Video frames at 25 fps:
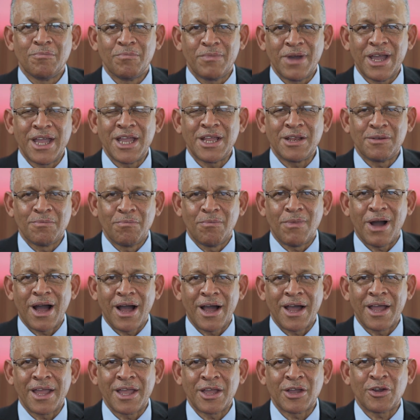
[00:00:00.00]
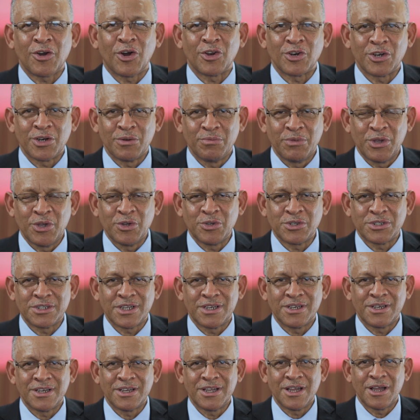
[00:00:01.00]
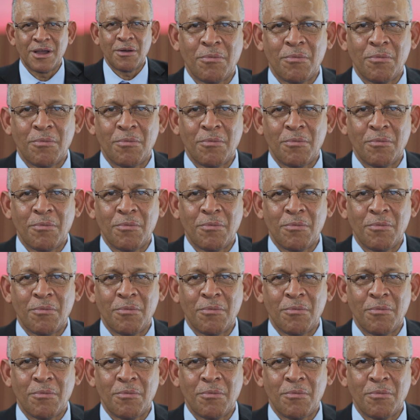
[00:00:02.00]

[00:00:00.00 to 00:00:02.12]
made my contribution